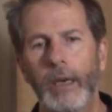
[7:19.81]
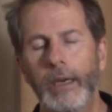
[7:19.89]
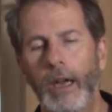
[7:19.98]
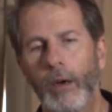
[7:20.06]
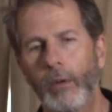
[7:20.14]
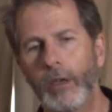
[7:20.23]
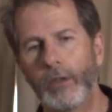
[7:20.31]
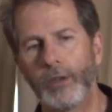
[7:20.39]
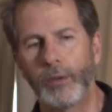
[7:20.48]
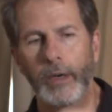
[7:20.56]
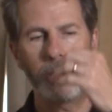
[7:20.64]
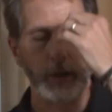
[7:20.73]
Now I want to do
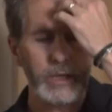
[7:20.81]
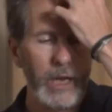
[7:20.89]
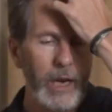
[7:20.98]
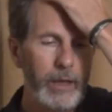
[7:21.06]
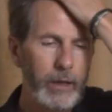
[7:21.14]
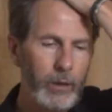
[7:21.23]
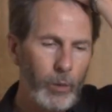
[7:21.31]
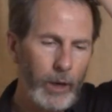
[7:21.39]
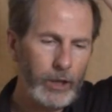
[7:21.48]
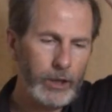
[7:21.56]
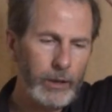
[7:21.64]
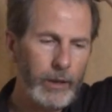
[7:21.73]
stretches. And the
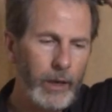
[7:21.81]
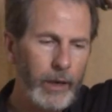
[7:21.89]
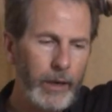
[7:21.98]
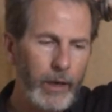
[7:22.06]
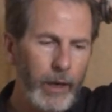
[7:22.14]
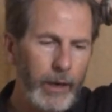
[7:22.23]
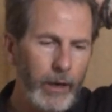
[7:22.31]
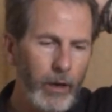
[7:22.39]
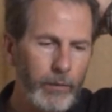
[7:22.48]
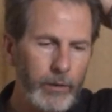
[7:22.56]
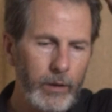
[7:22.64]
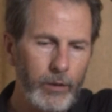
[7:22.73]
question that I
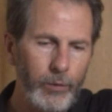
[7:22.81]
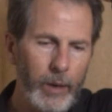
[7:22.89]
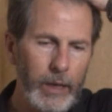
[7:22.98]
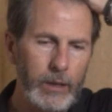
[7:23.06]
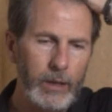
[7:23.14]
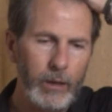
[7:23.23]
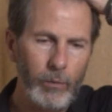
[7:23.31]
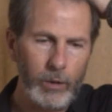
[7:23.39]
often address